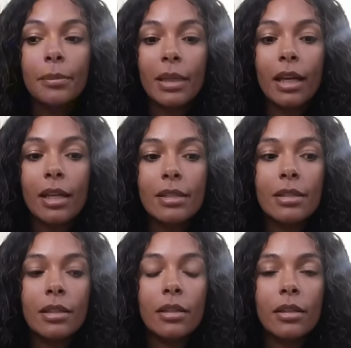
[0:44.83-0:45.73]

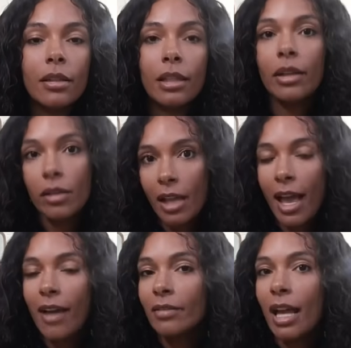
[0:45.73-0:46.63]
because the gear that
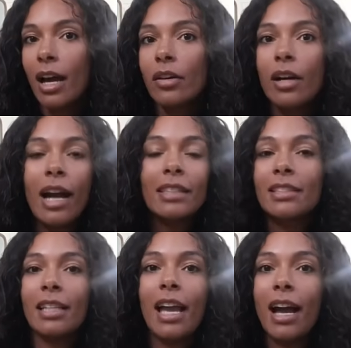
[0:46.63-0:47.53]
I have now, I
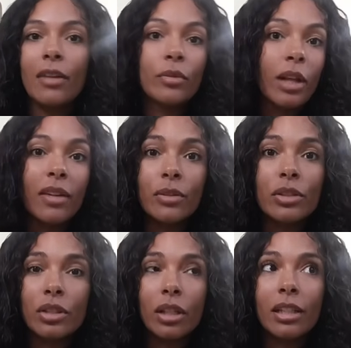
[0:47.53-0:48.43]
didn't have when I
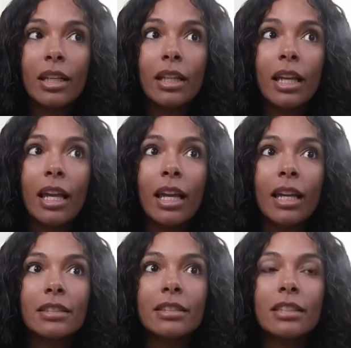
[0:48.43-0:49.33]
first started,
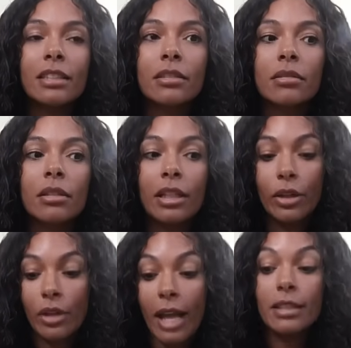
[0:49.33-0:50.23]
and the
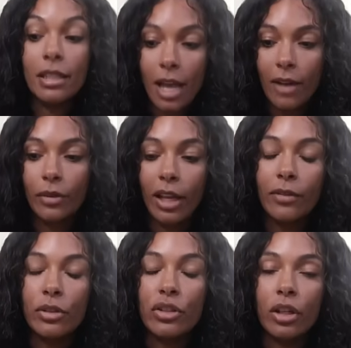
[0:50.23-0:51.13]
gear that I did have when I
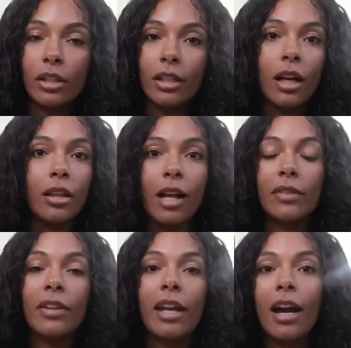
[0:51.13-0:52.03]
first started, a lot
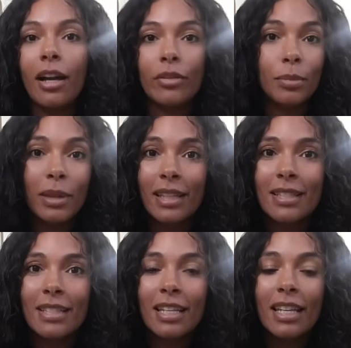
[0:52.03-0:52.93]
of it I
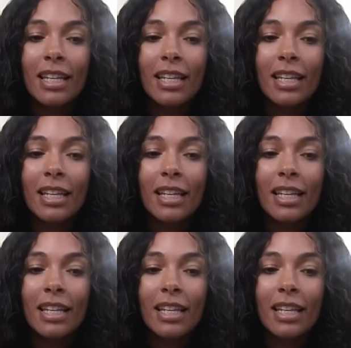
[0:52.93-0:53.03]
replaced.